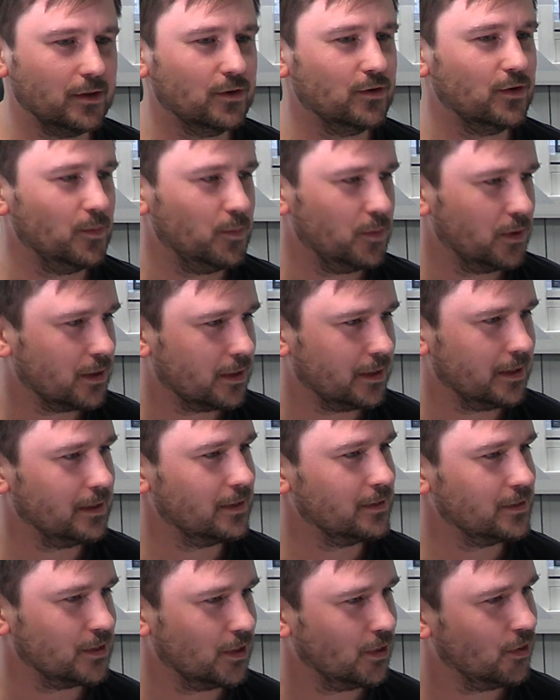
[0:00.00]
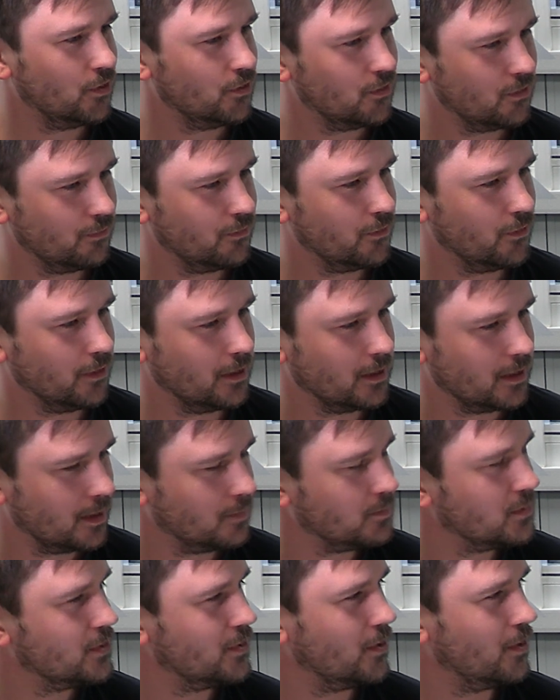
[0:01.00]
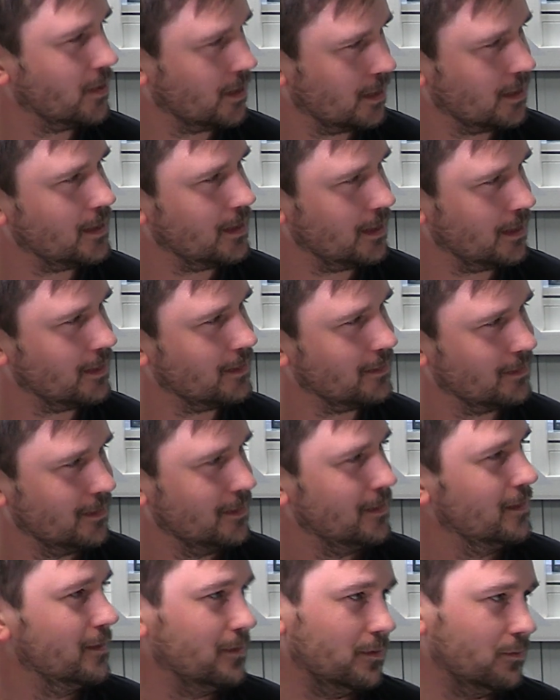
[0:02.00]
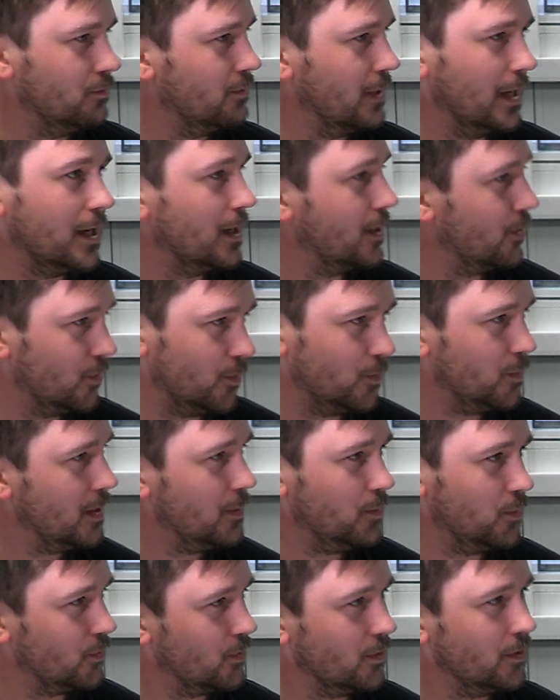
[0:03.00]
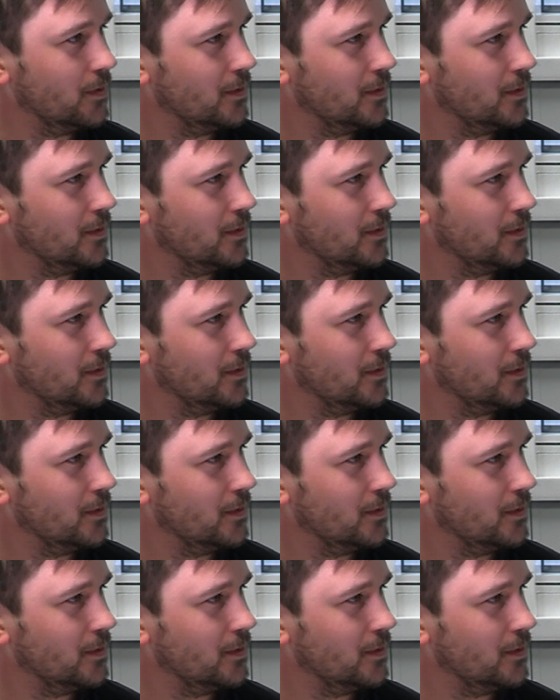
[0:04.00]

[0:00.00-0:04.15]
typically there's a lot of fraud attempts targeting regular people.